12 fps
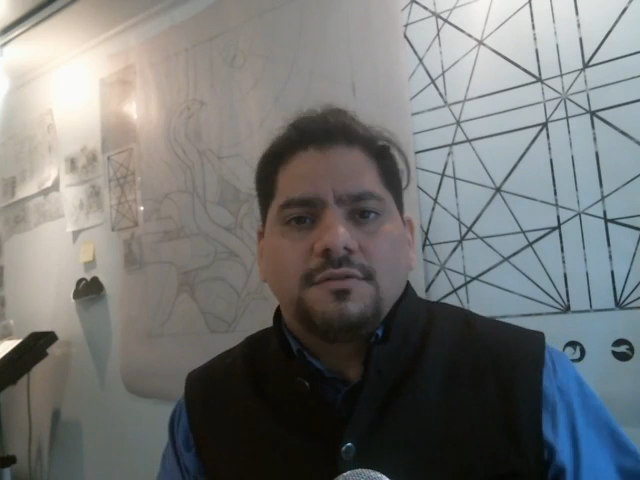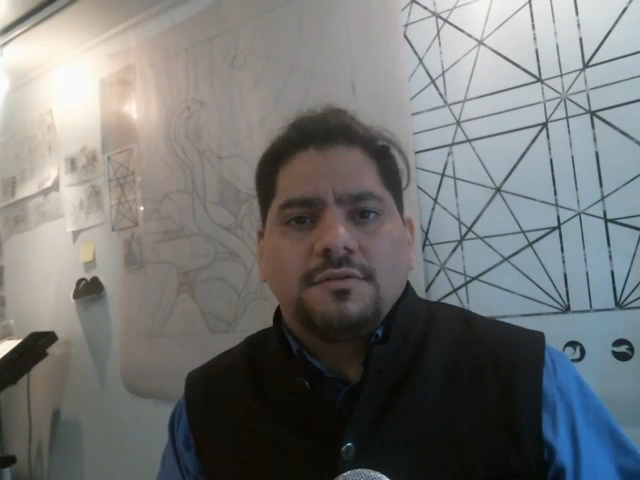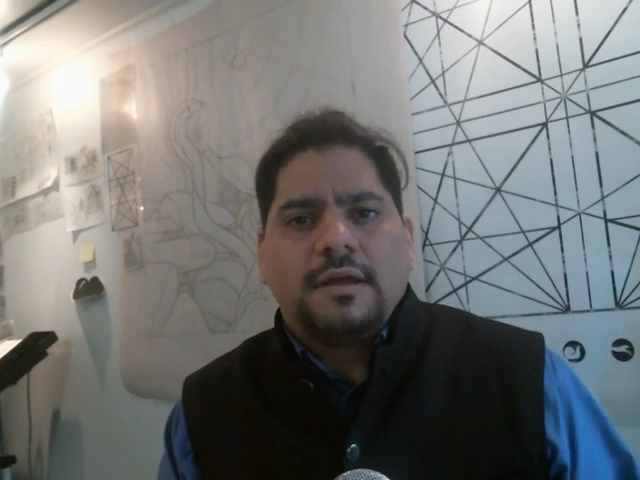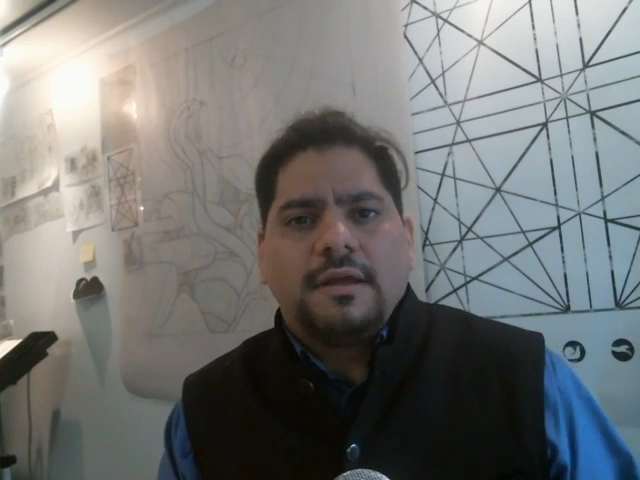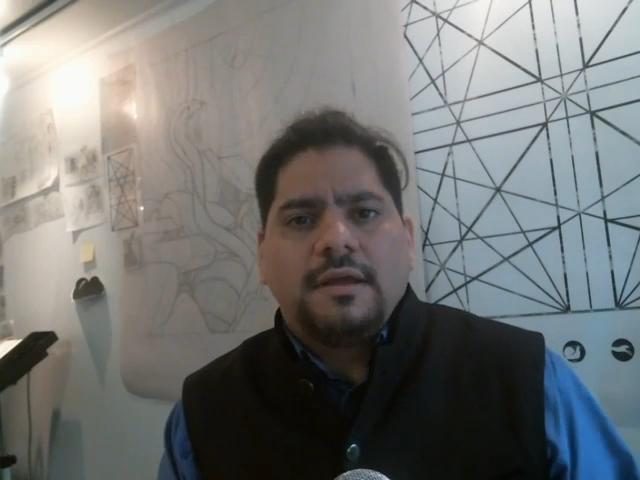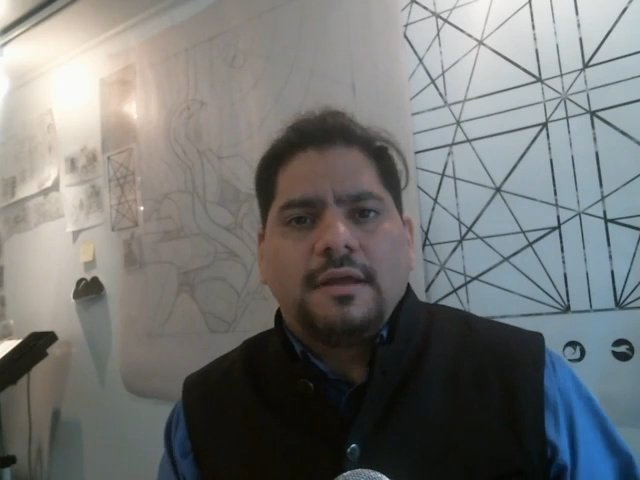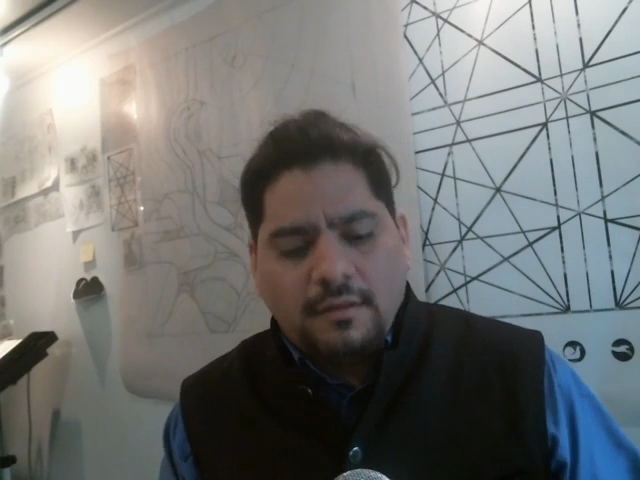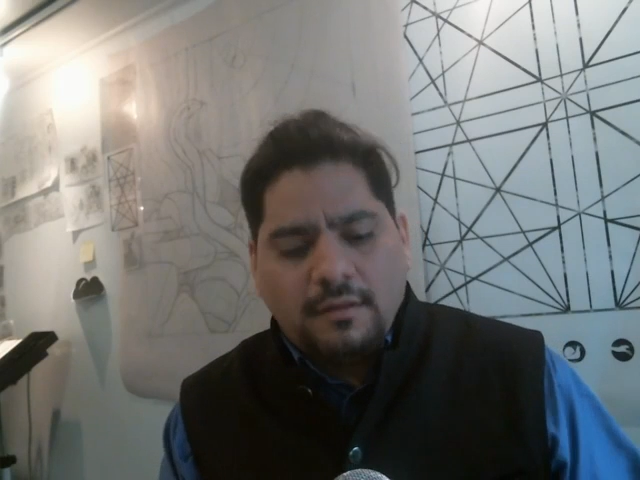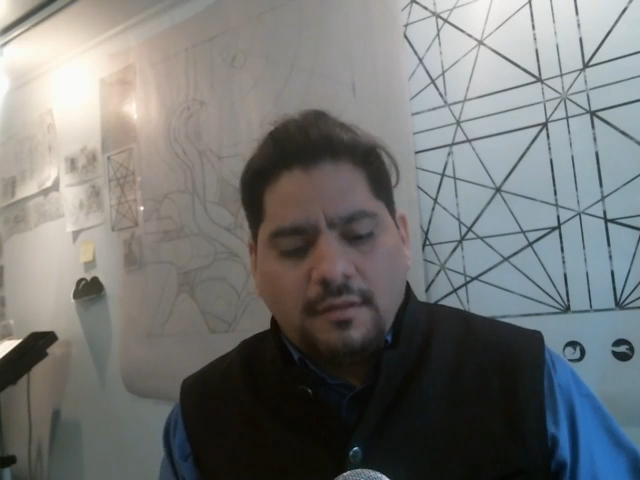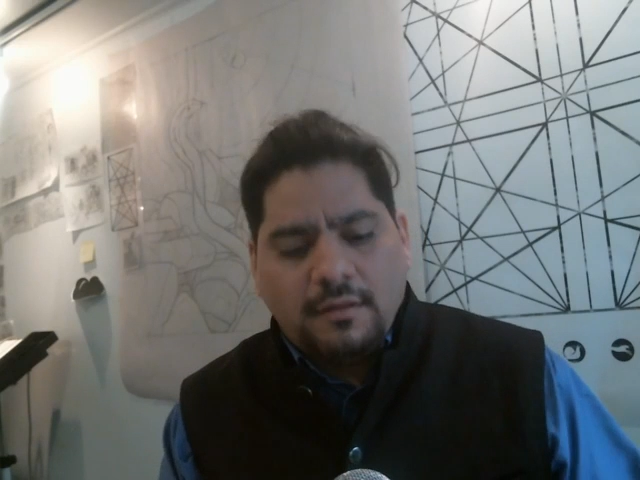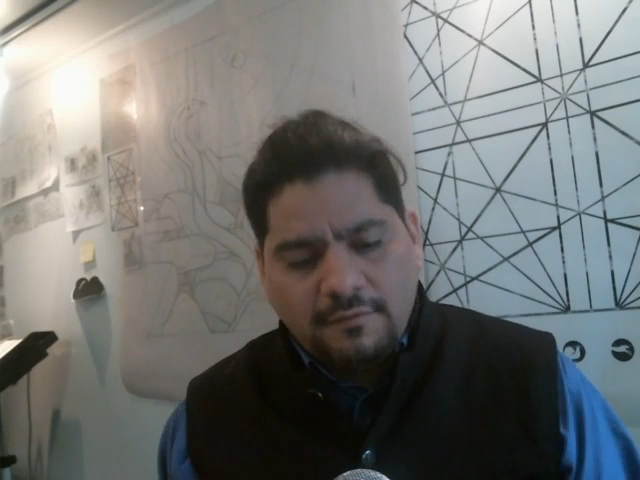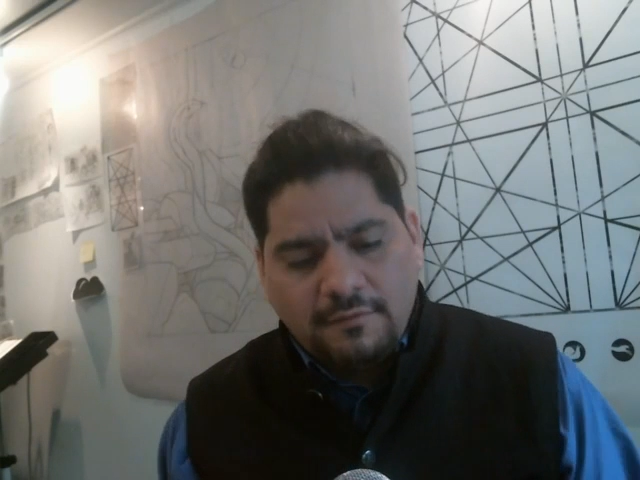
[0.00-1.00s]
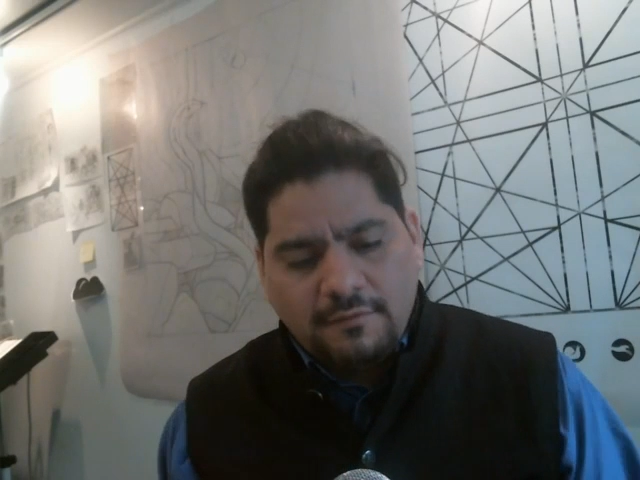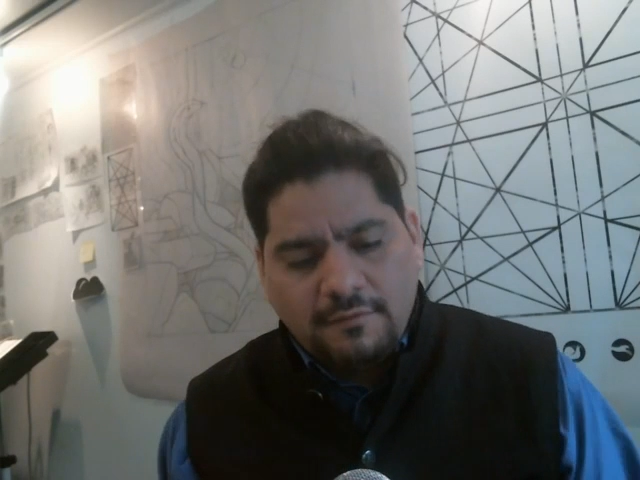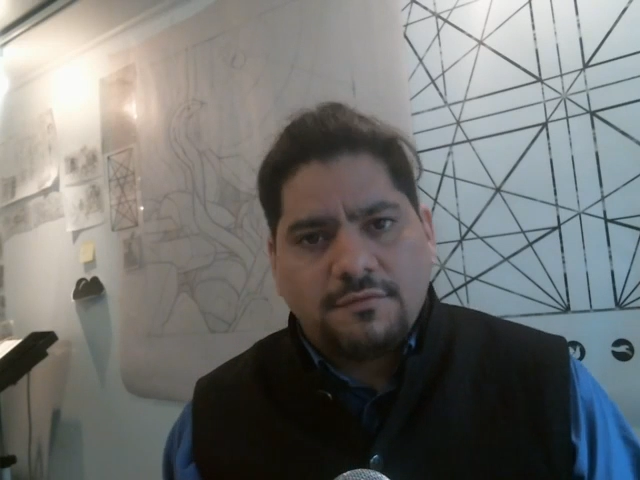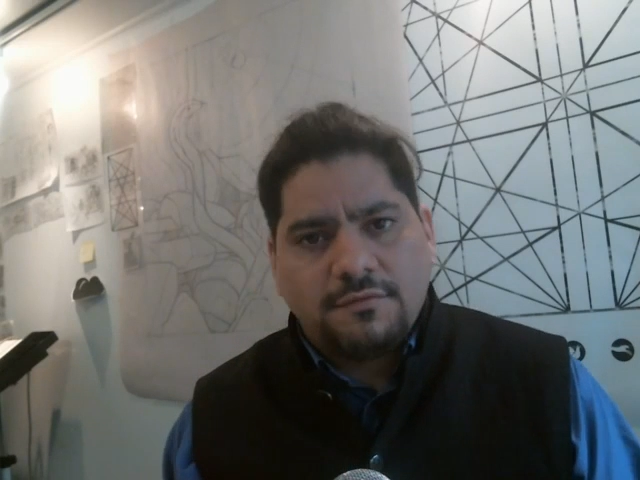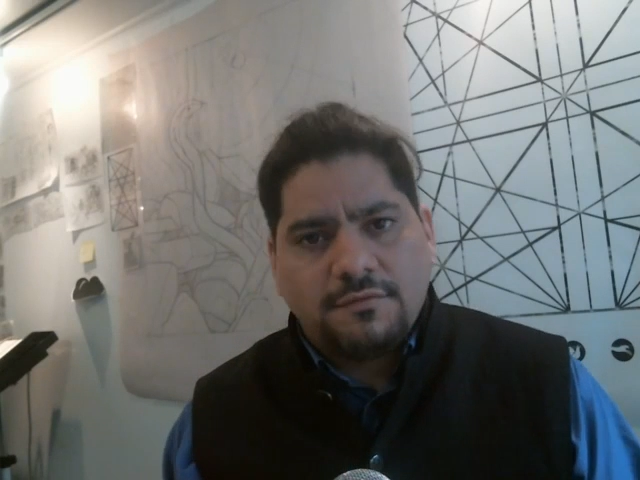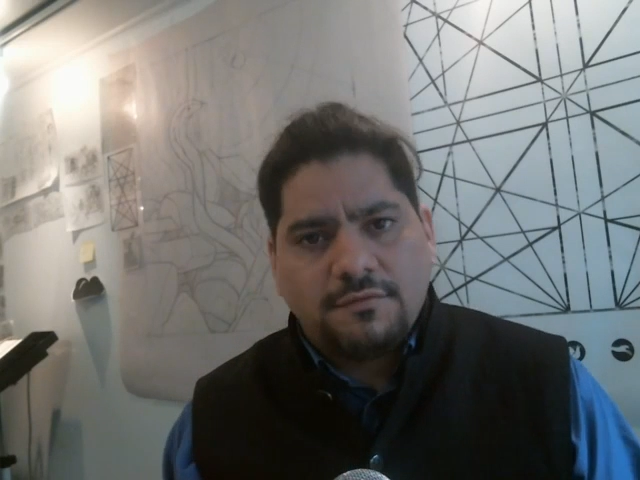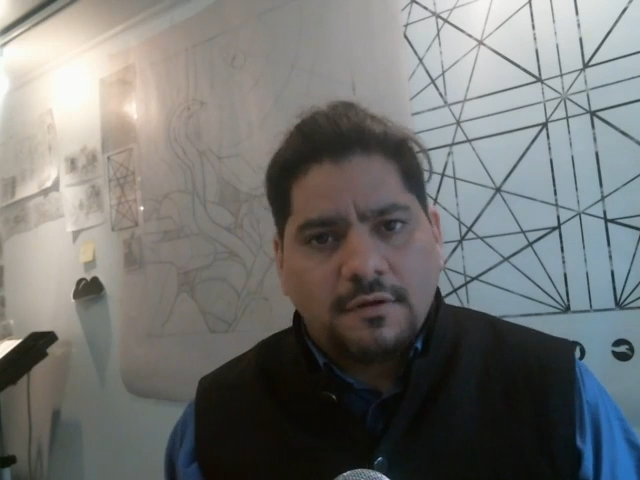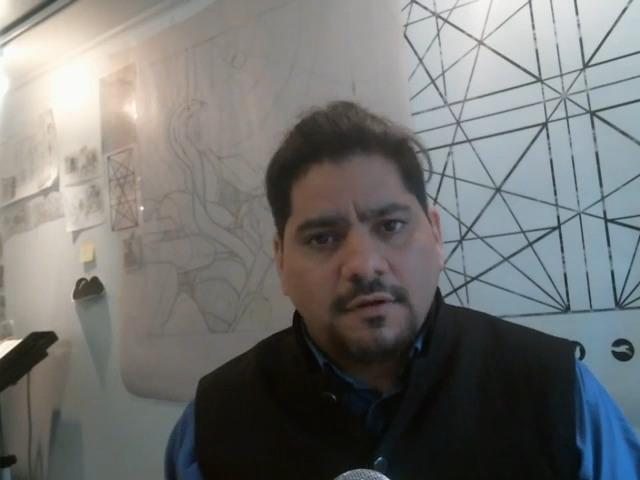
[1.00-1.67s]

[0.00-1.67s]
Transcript: and the lovers of art.